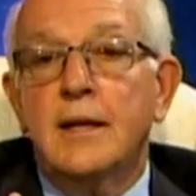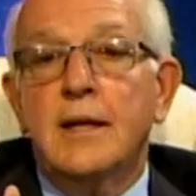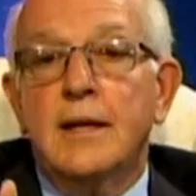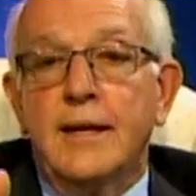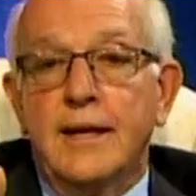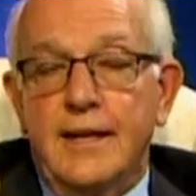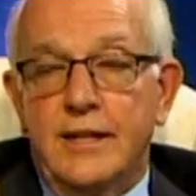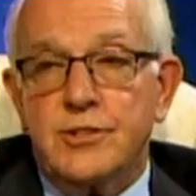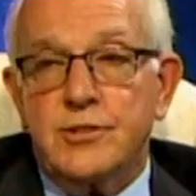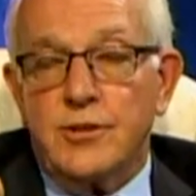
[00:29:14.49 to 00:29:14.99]

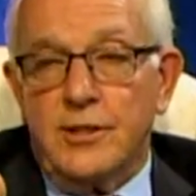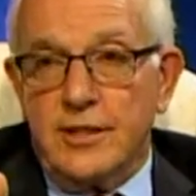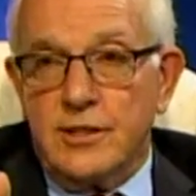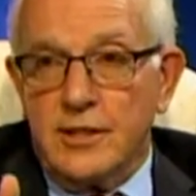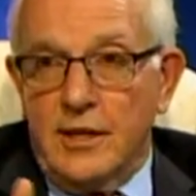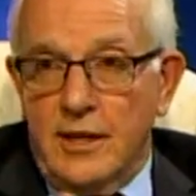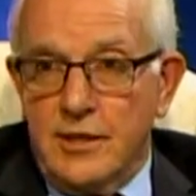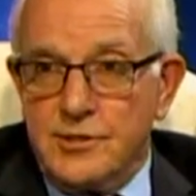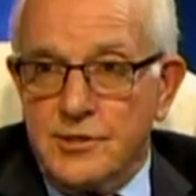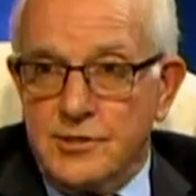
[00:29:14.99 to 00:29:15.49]
It's going to
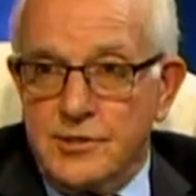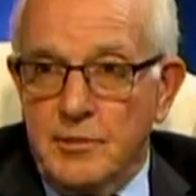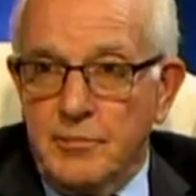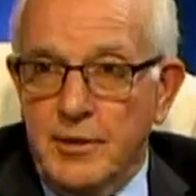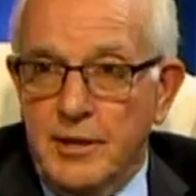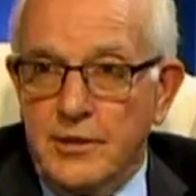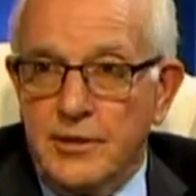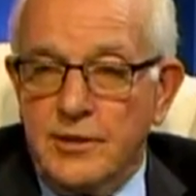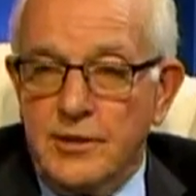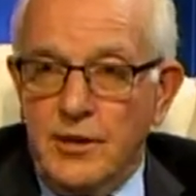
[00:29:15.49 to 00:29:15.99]
cost us $1
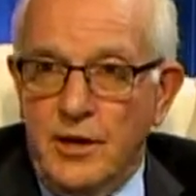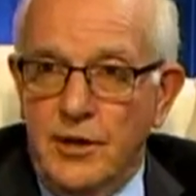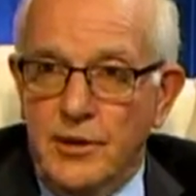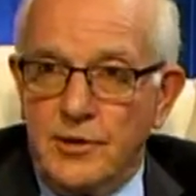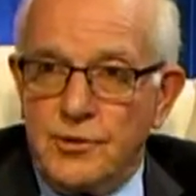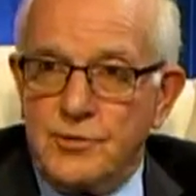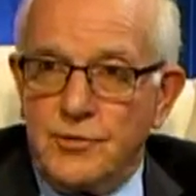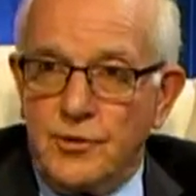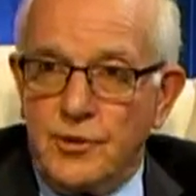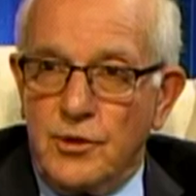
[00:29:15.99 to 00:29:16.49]
million
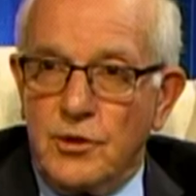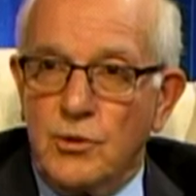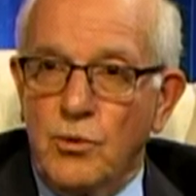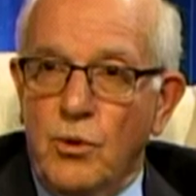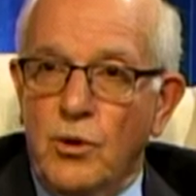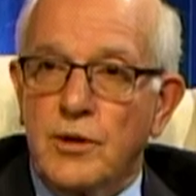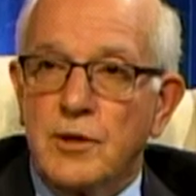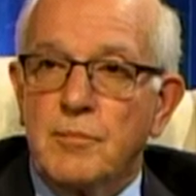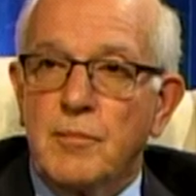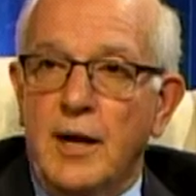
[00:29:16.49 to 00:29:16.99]
for a
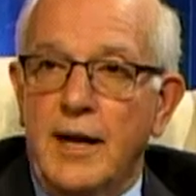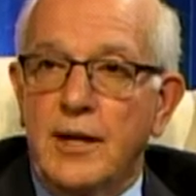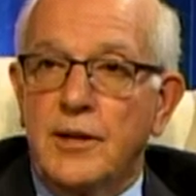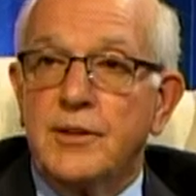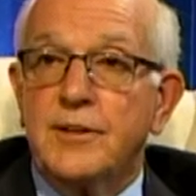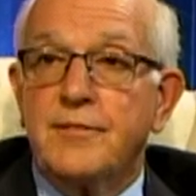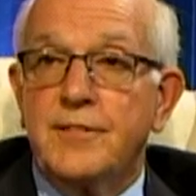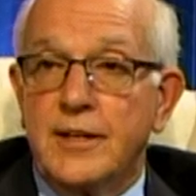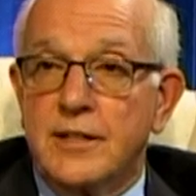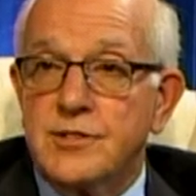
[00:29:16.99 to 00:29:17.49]
quarter mile to
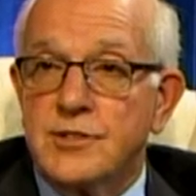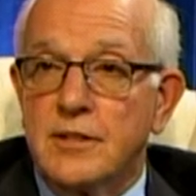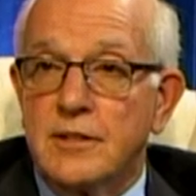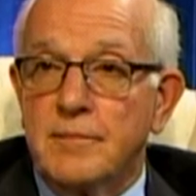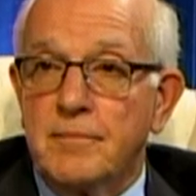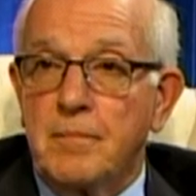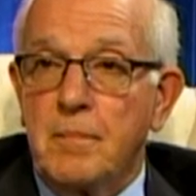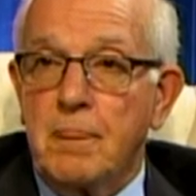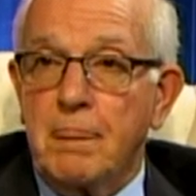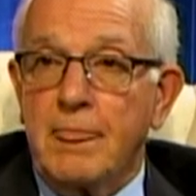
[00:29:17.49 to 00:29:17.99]
fix it.
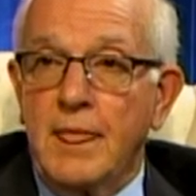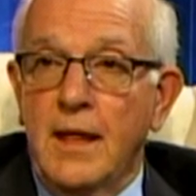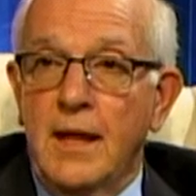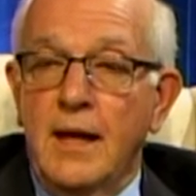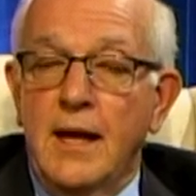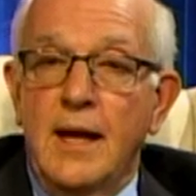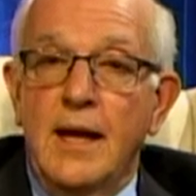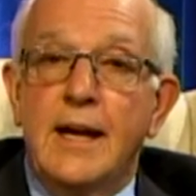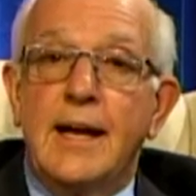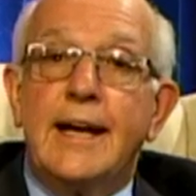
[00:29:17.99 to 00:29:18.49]

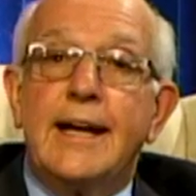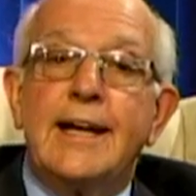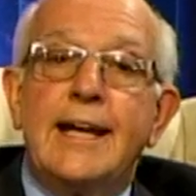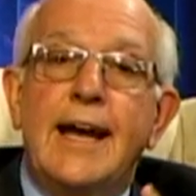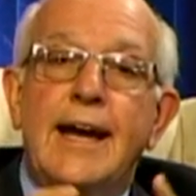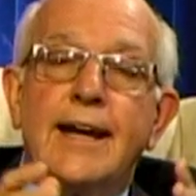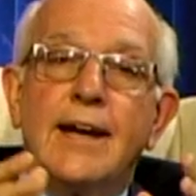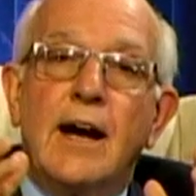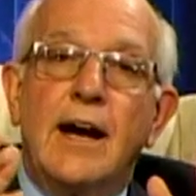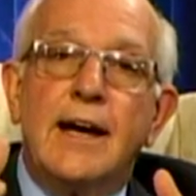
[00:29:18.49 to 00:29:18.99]

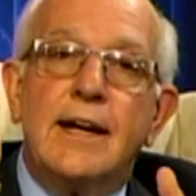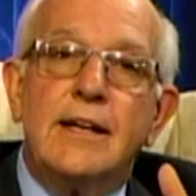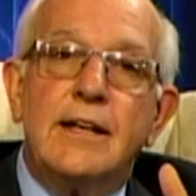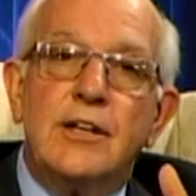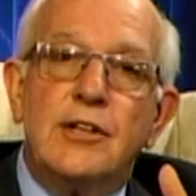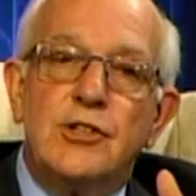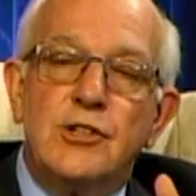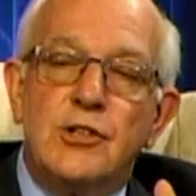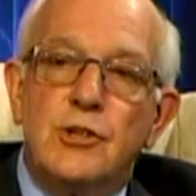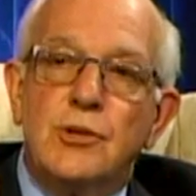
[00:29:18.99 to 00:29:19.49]
Can I
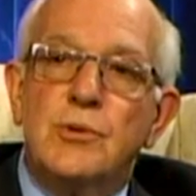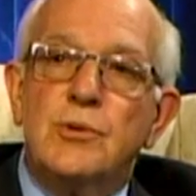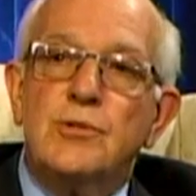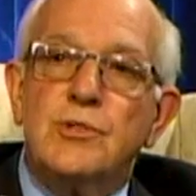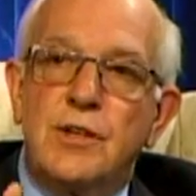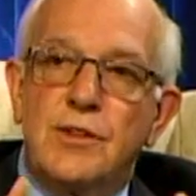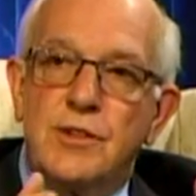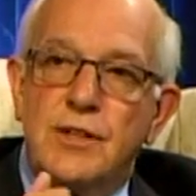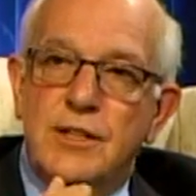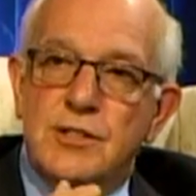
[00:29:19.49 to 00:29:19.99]
use
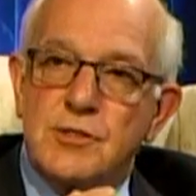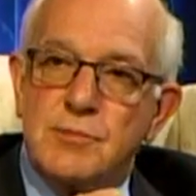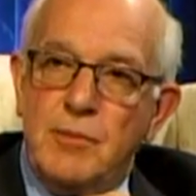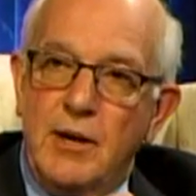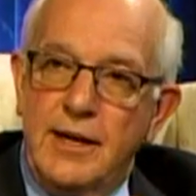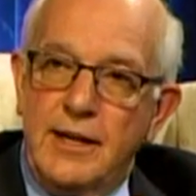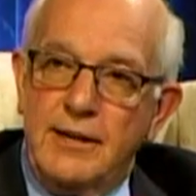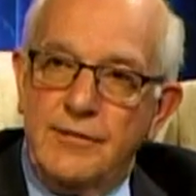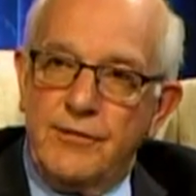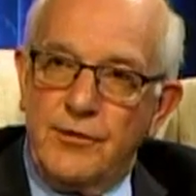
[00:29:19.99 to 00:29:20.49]
this
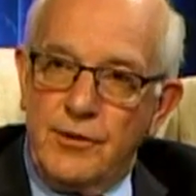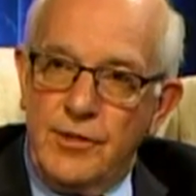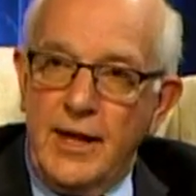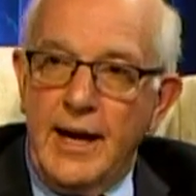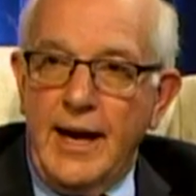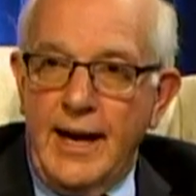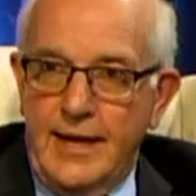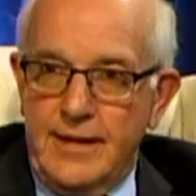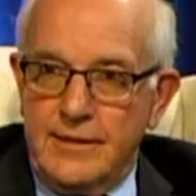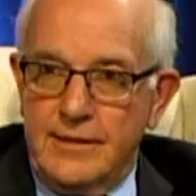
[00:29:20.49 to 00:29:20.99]
money for
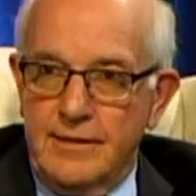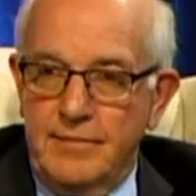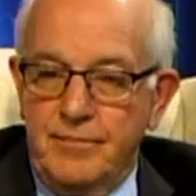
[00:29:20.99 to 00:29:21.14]
that?